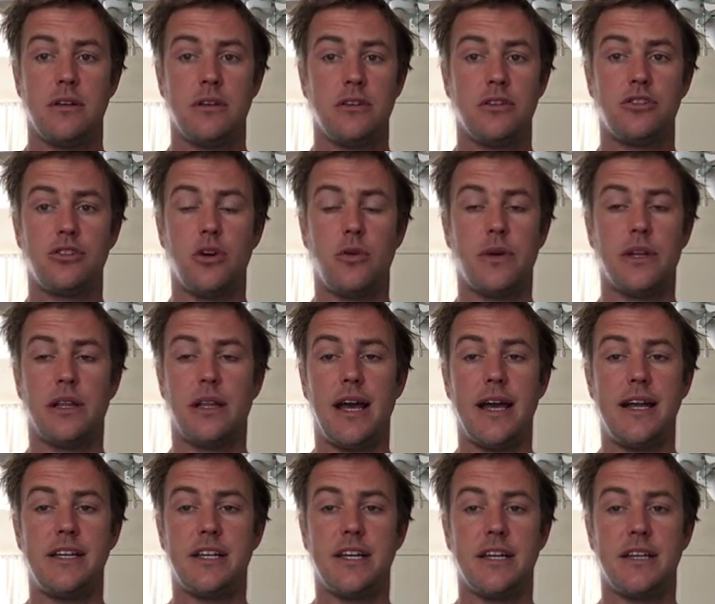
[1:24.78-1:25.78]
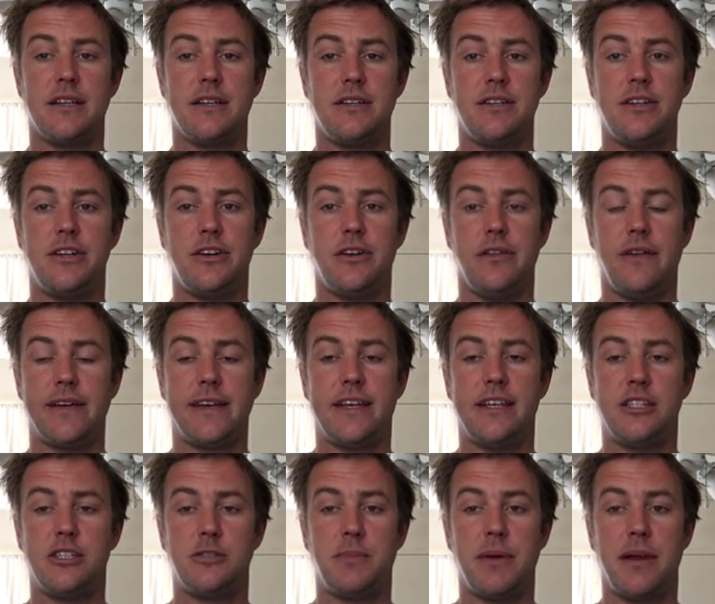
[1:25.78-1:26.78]
so enlightened, like he
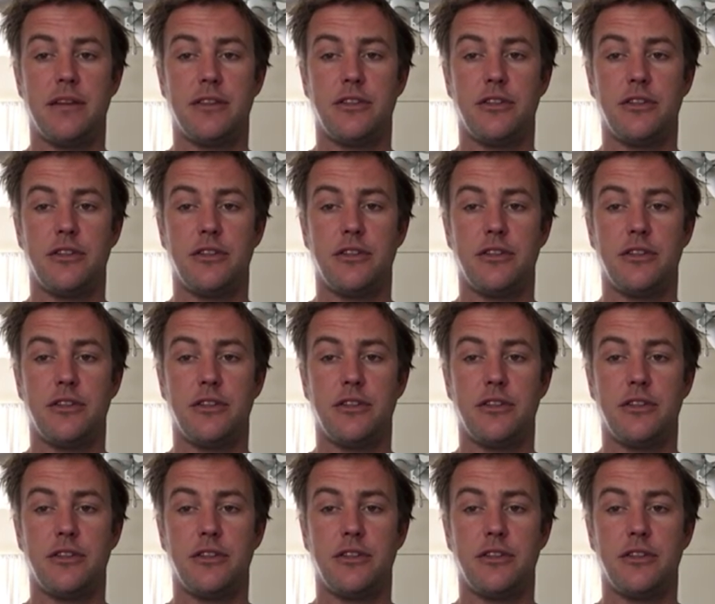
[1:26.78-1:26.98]
spent